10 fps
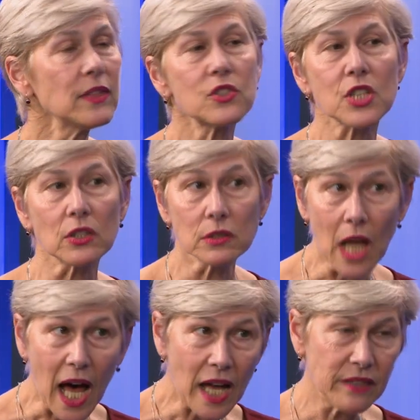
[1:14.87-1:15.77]
there's a
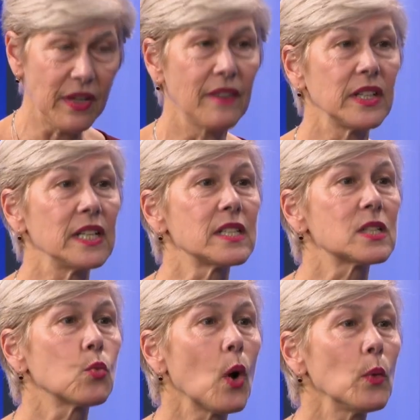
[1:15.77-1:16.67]
lot of
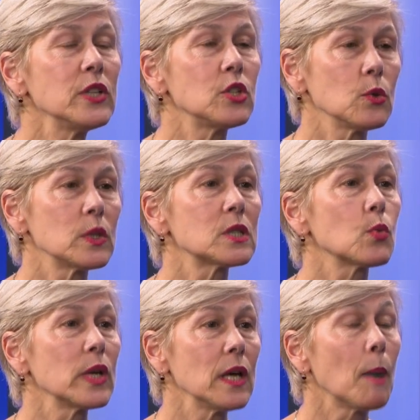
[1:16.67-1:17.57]
evidence, what we do is
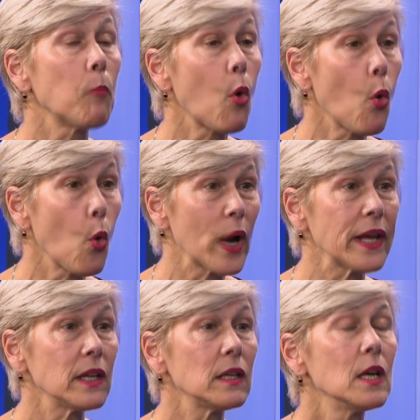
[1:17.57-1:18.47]
we
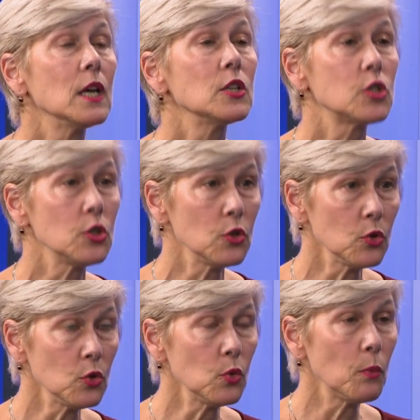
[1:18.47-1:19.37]
appoint
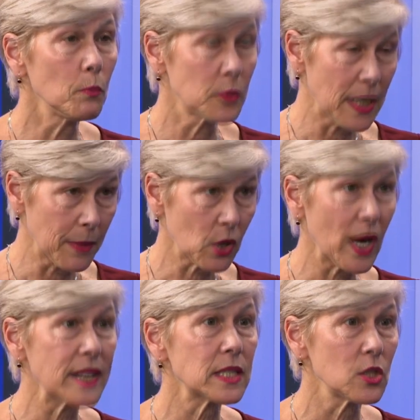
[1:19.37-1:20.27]
two
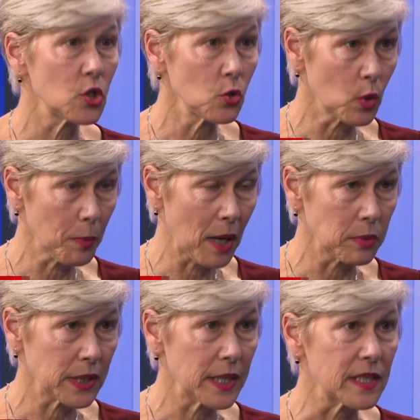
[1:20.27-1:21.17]
Democrats and two
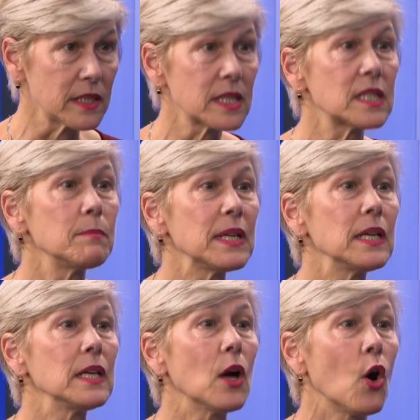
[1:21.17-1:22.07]
Republicans to
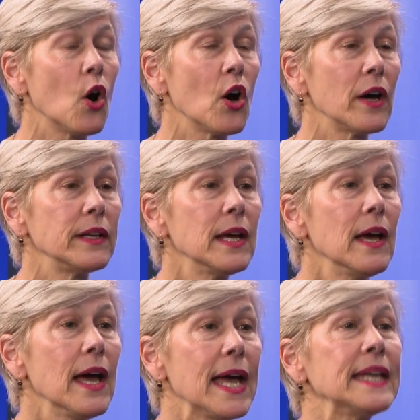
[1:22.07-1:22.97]
be on
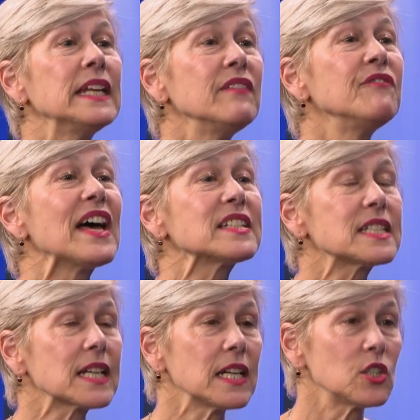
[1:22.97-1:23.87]
an
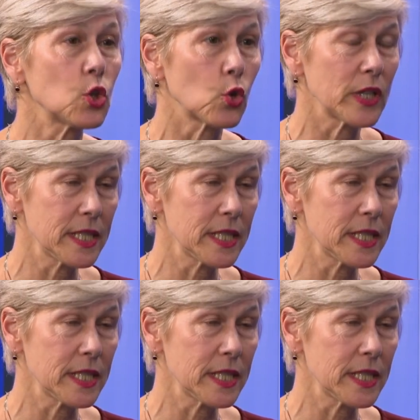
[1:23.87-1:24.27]
investigatory